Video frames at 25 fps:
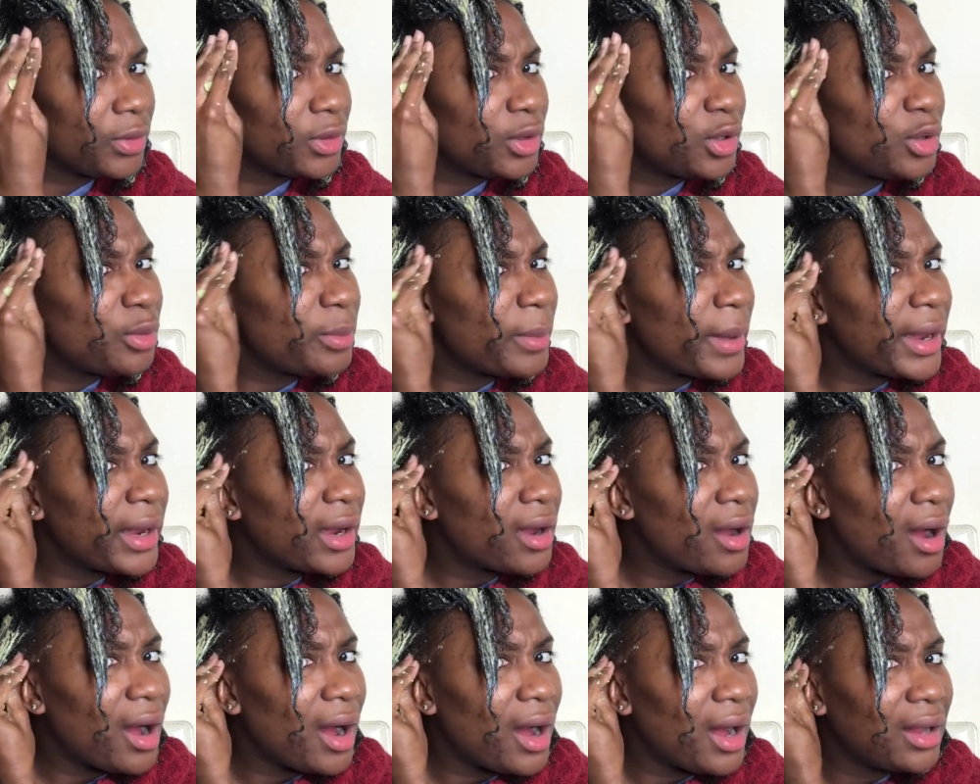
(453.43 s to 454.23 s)
you may
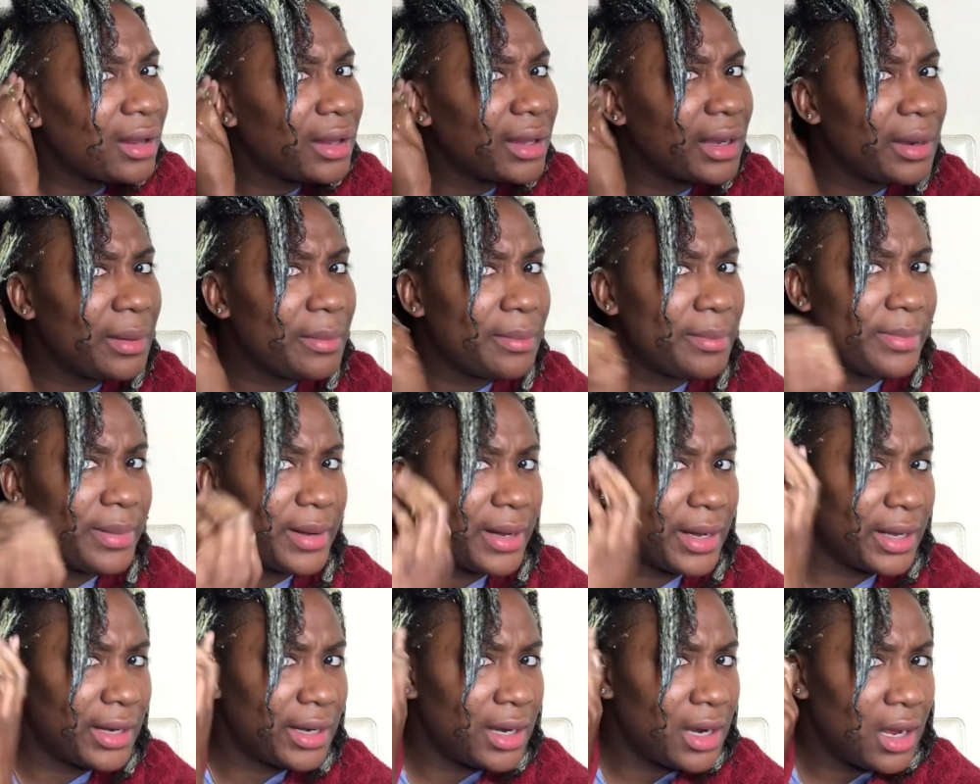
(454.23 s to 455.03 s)
call it.
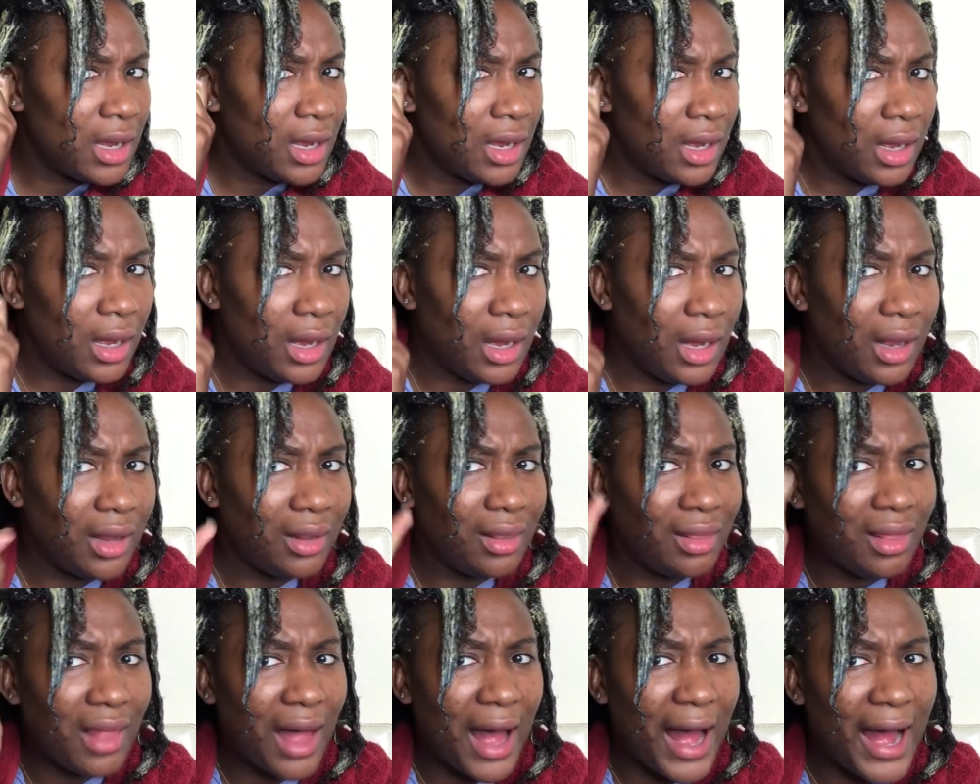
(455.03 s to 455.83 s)
But a
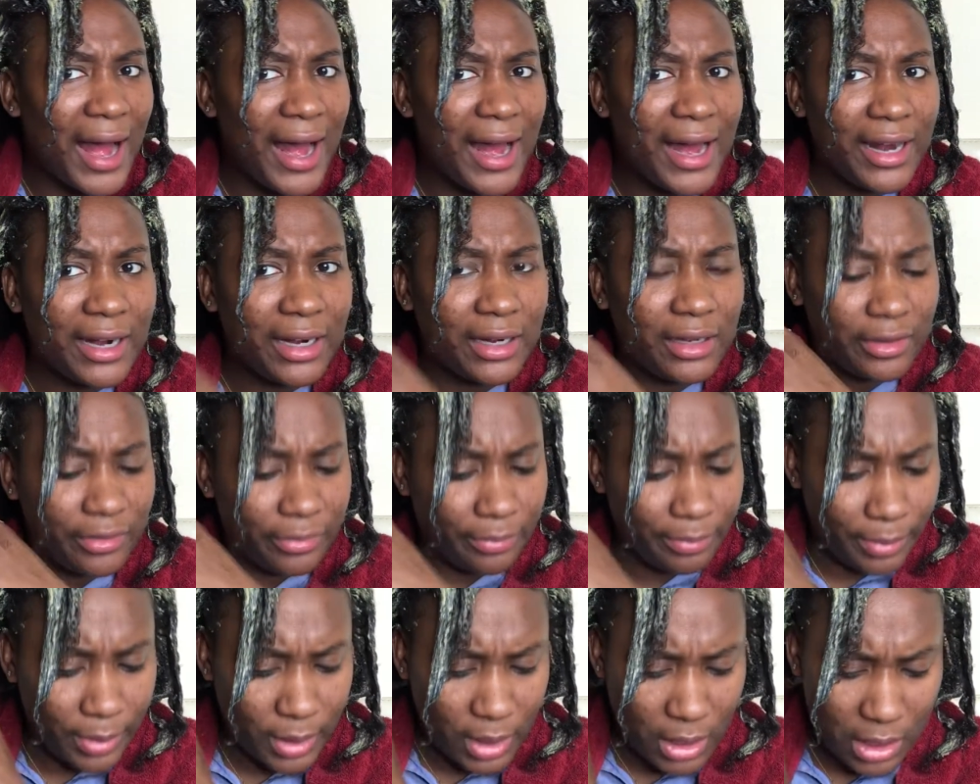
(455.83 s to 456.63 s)
lot
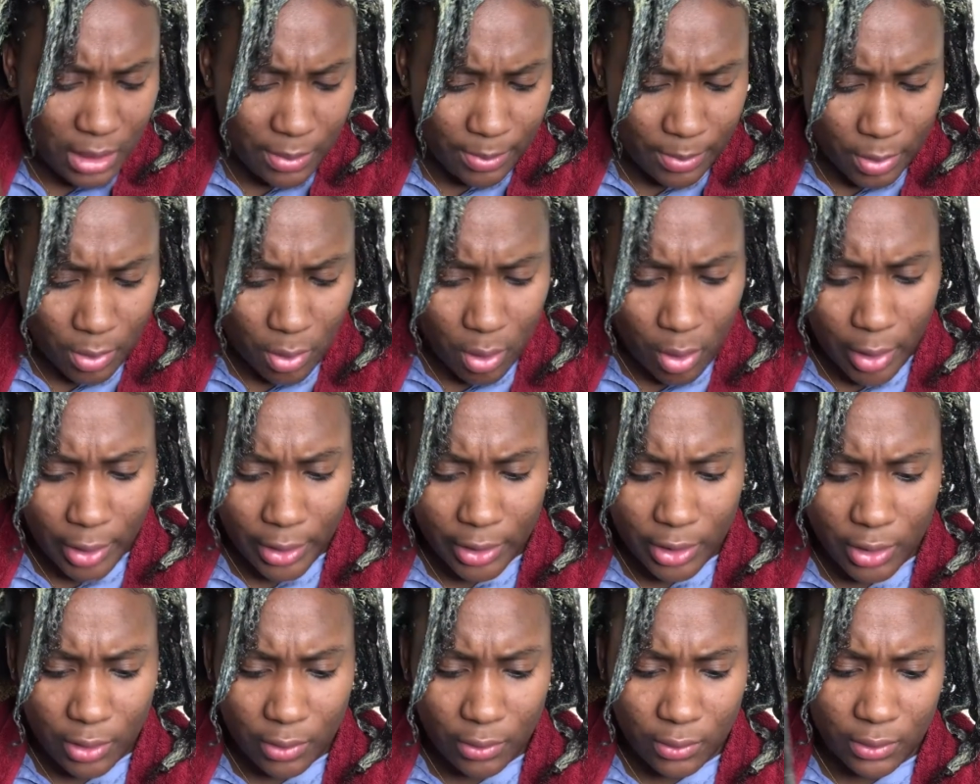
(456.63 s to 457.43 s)
of people are
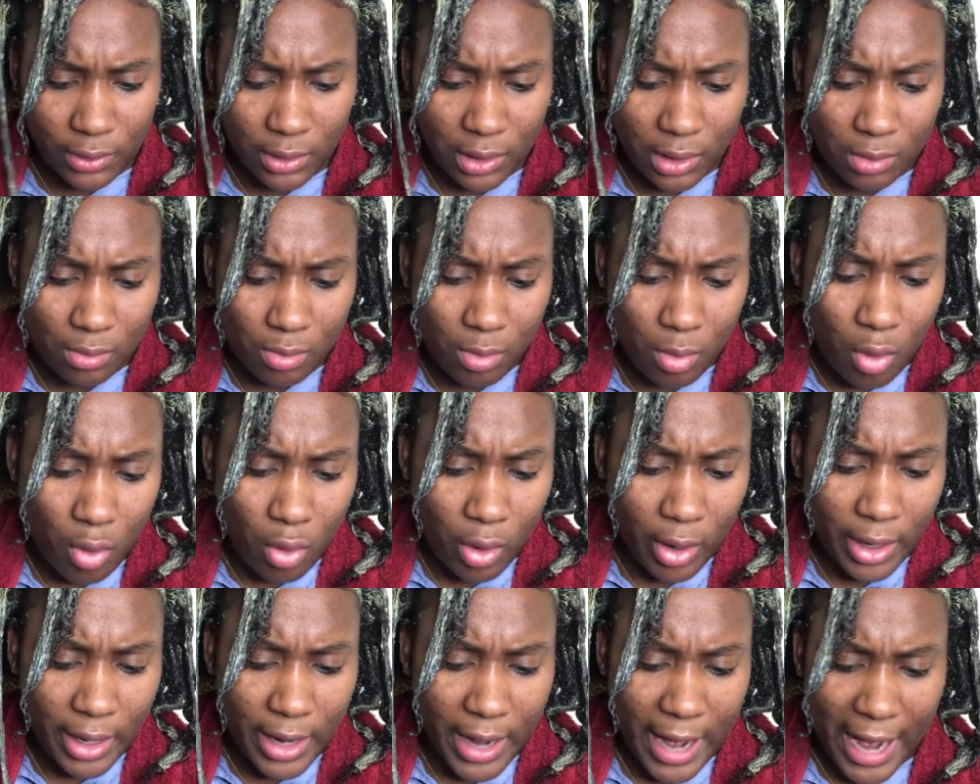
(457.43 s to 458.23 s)
using
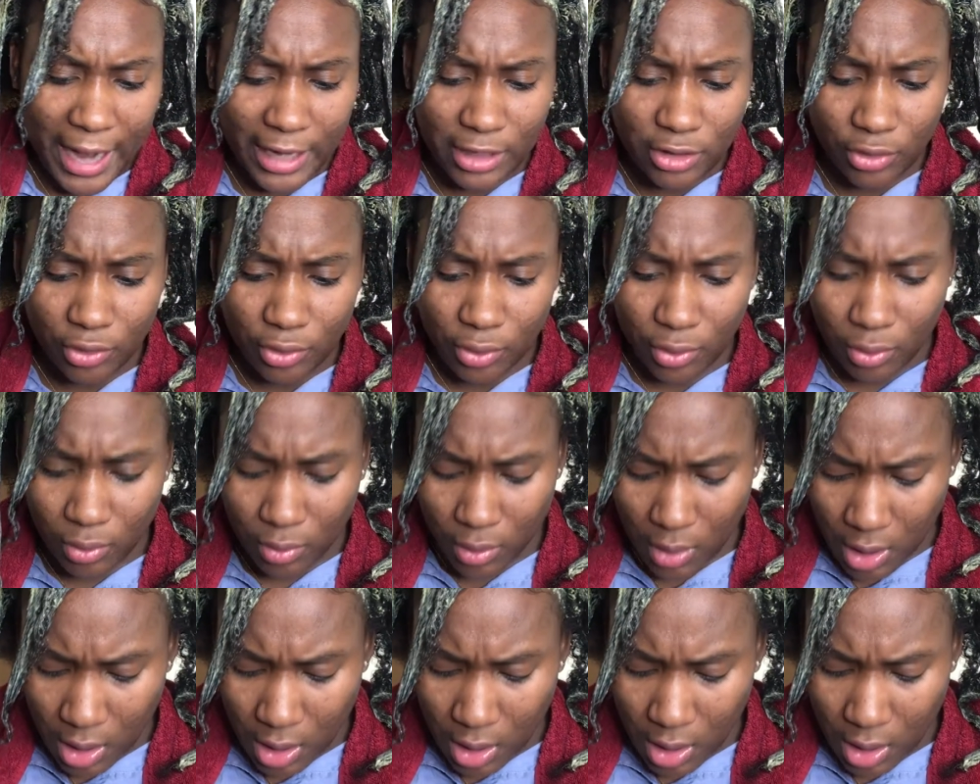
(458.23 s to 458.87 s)
more natural